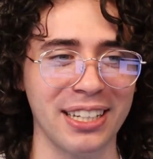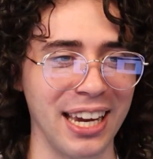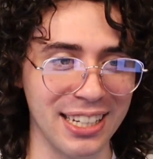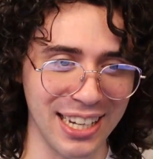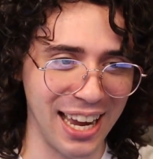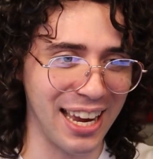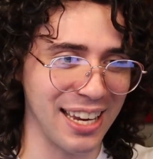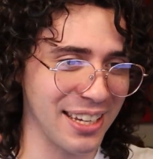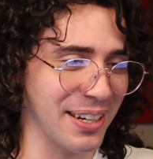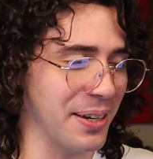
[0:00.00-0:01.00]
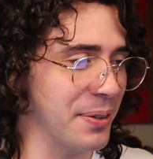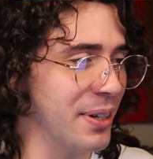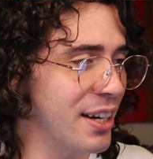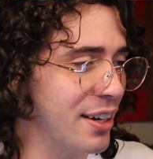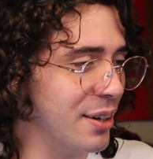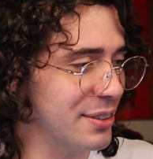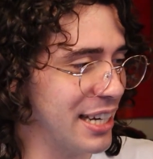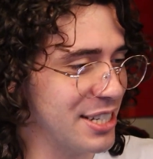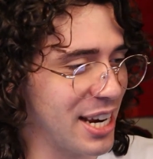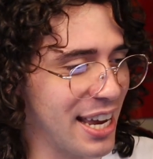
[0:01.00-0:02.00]
KDA, you know, all
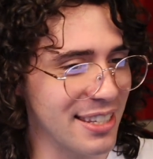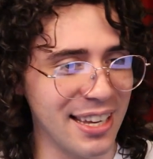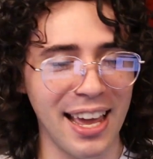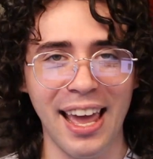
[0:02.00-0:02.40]
that jazz.